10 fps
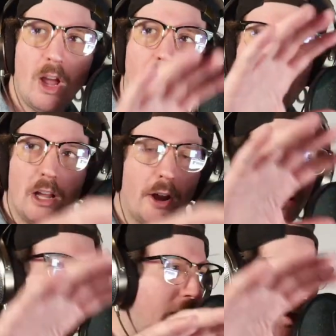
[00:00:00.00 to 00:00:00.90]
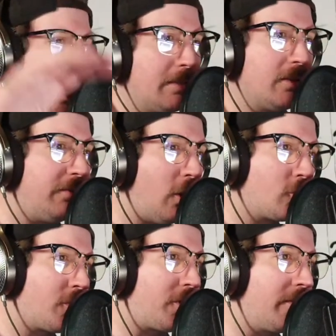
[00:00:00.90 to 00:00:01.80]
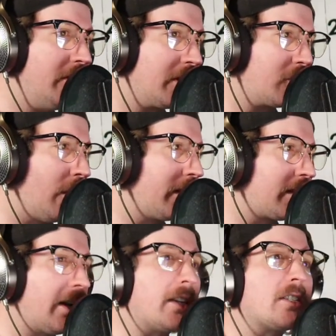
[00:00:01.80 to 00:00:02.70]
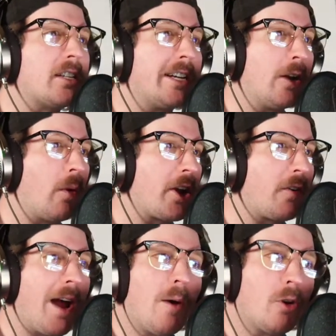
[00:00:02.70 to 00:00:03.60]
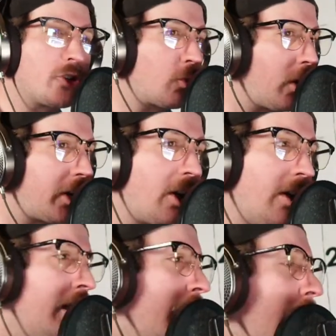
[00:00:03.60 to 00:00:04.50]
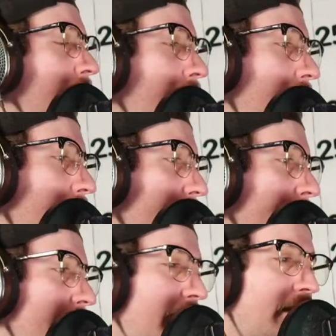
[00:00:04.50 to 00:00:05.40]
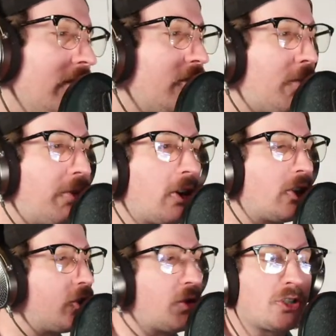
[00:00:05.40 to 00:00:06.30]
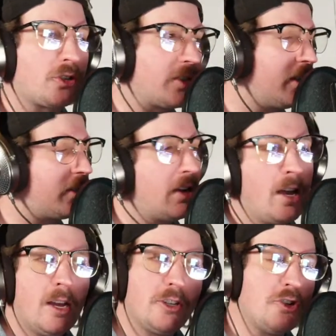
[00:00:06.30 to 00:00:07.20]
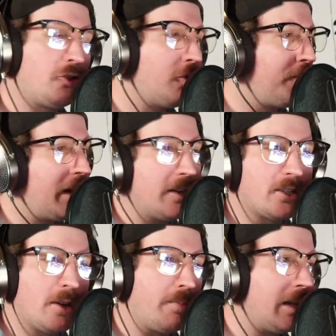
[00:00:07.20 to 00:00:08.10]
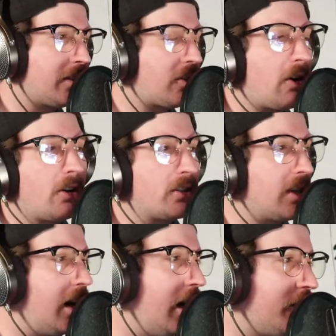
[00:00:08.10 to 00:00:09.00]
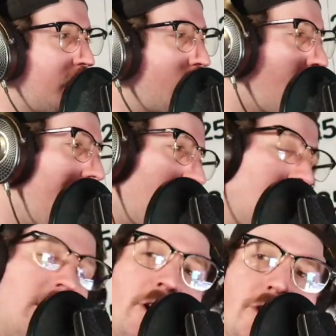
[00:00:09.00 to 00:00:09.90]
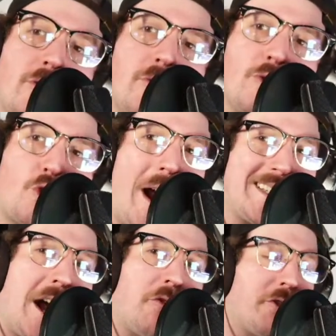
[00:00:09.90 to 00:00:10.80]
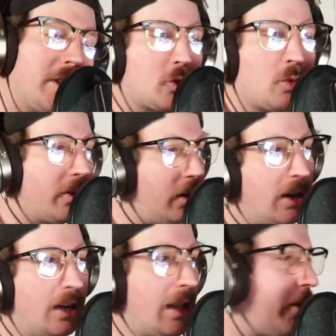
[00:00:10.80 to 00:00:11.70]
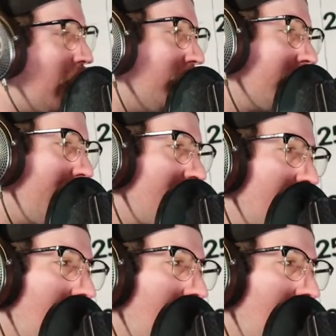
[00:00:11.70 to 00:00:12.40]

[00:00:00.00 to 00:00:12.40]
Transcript: ebbs and flows with your music, so I'm excited to see kind of where you're at, what you're working on. Any details on the production structure? Is this YouTube beat? Is it a BeatStars 2-track? Are you tracked out for this one? Let me know. Give me some